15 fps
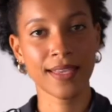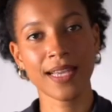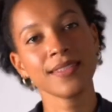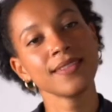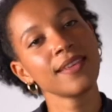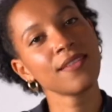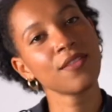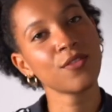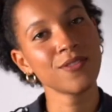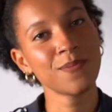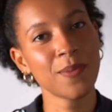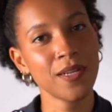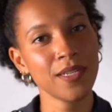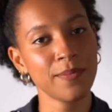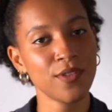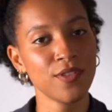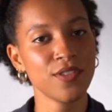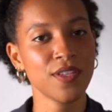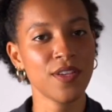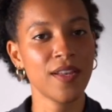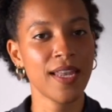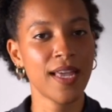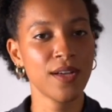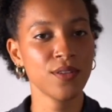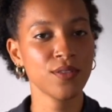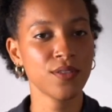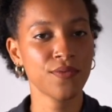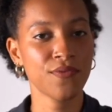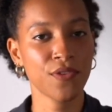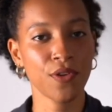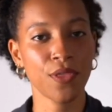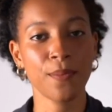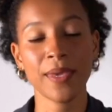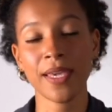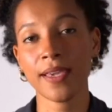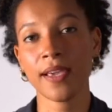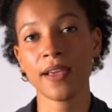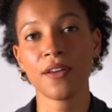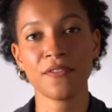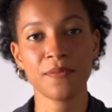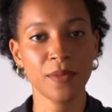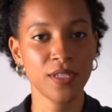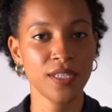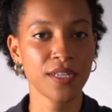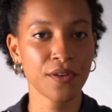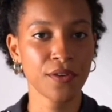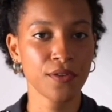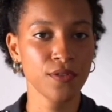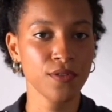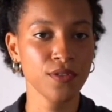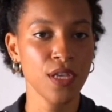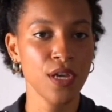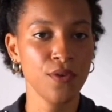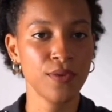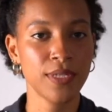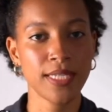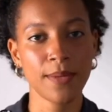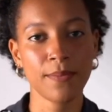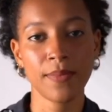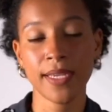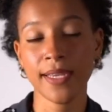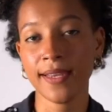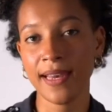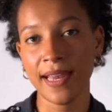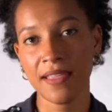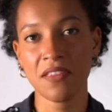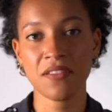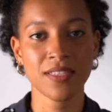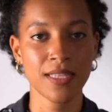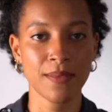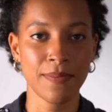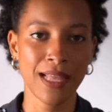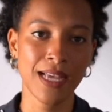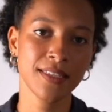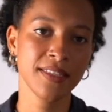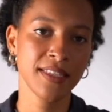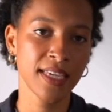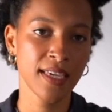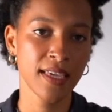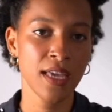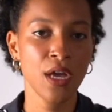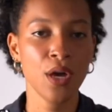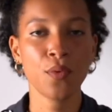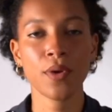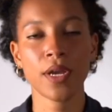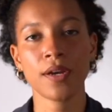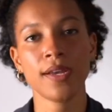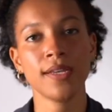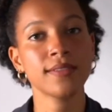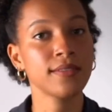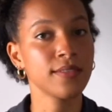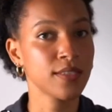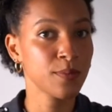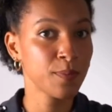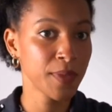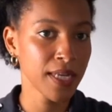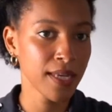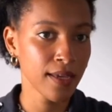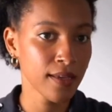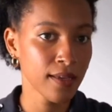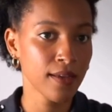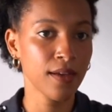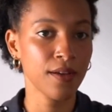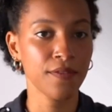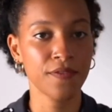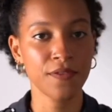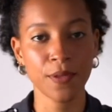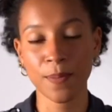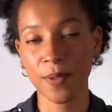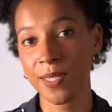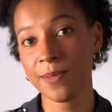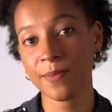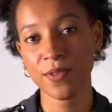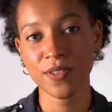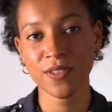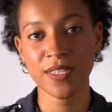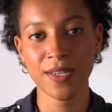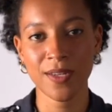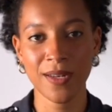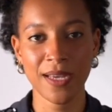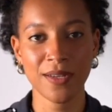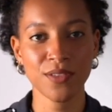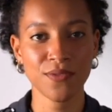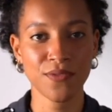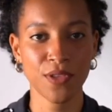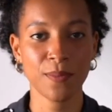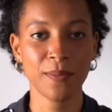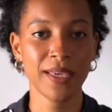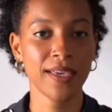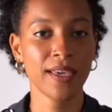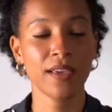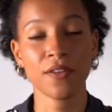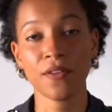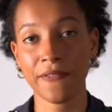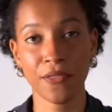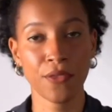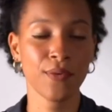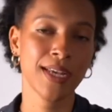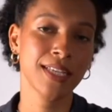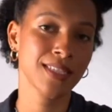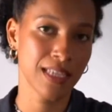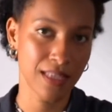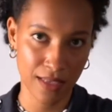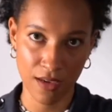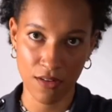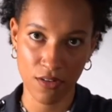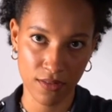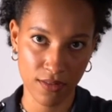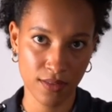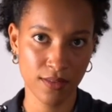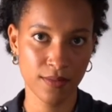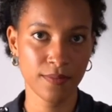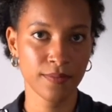Casting those polymers allows for the making of materials resembling leathers and plastic, whereas the spinning of the polymers allows for the making of threads and yarns.